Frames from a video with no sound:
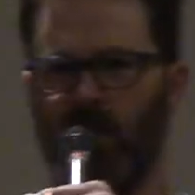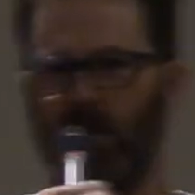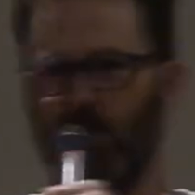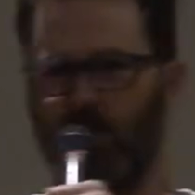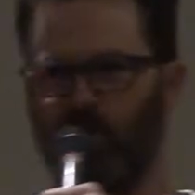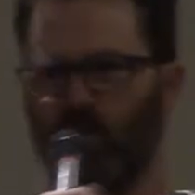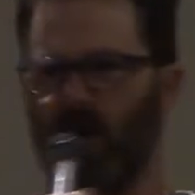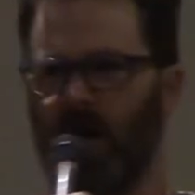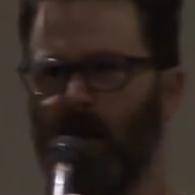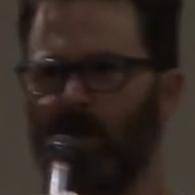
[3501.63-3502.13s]

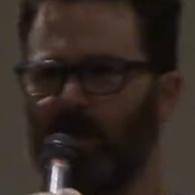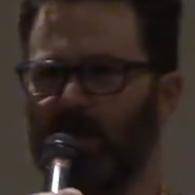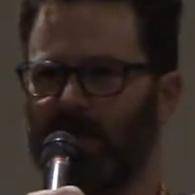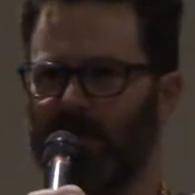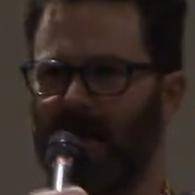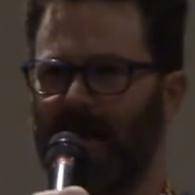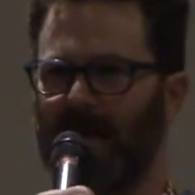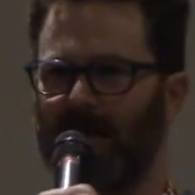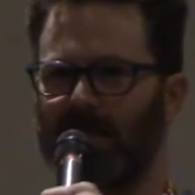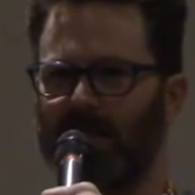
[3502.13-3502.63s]
the proper
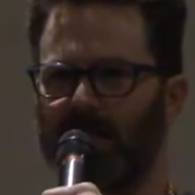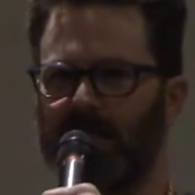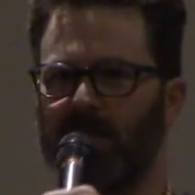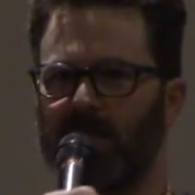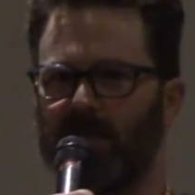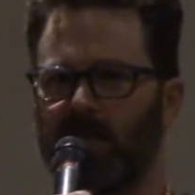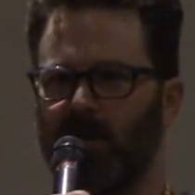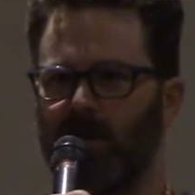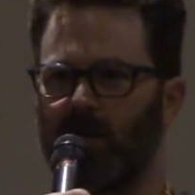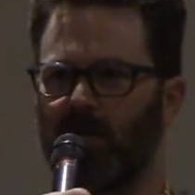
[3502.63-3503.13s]
taxes
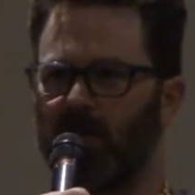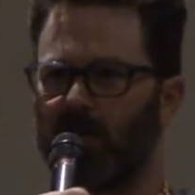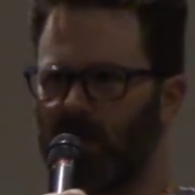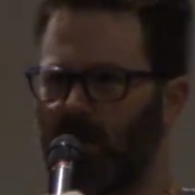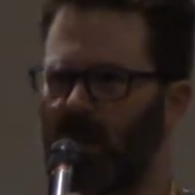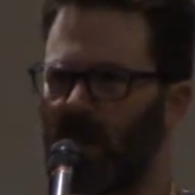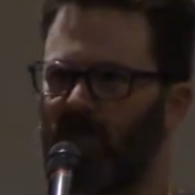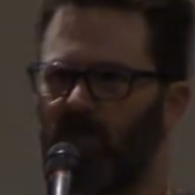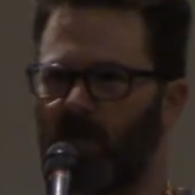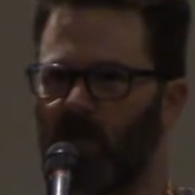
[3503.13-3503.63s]
to go to the
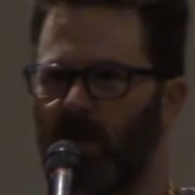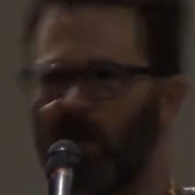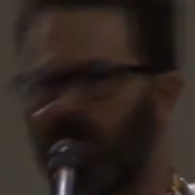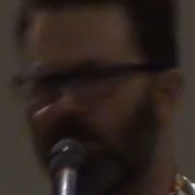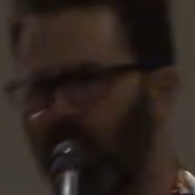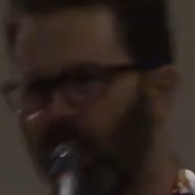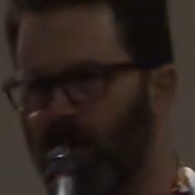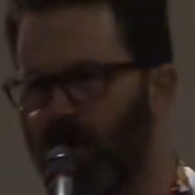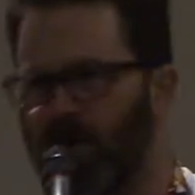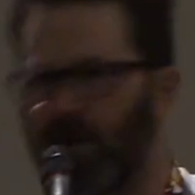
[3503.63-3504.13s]
government.
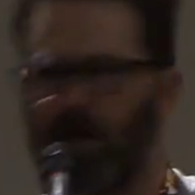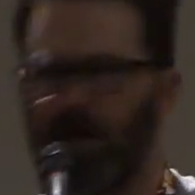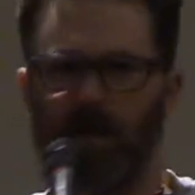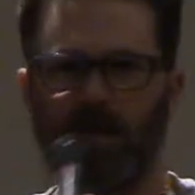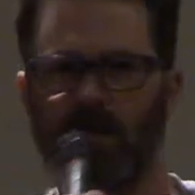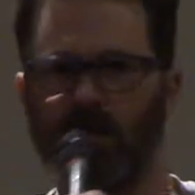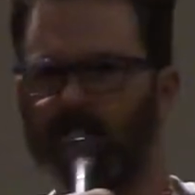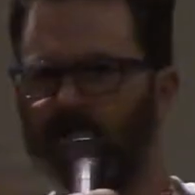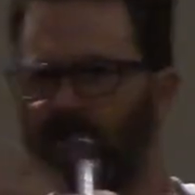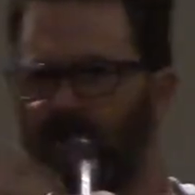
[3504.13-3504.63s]
Right?
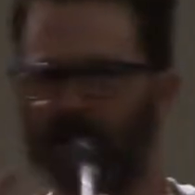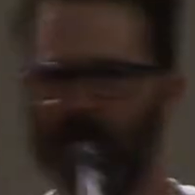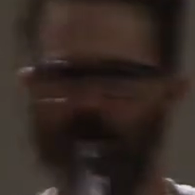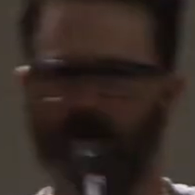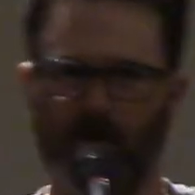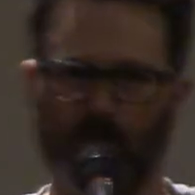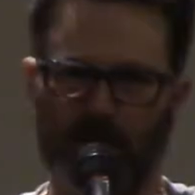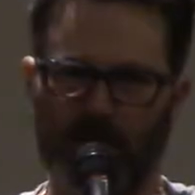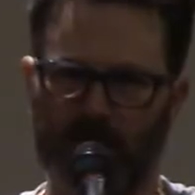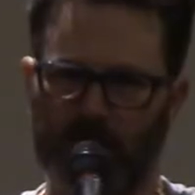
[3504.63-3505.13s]

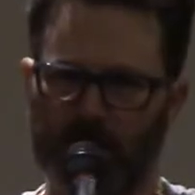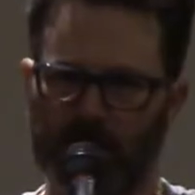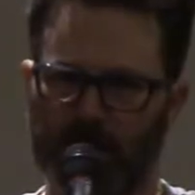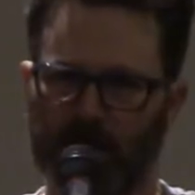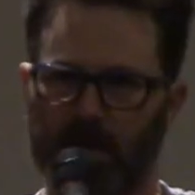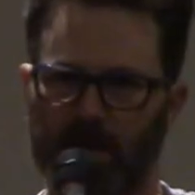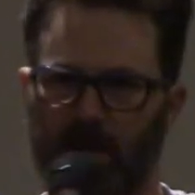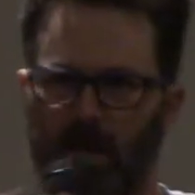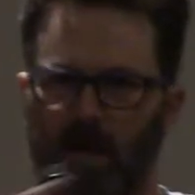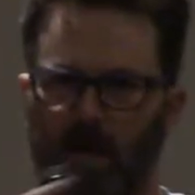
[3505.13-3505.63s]
Standard
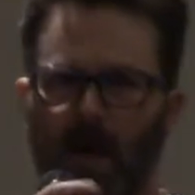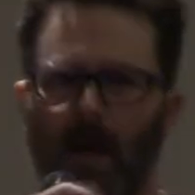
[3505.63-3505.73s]
business.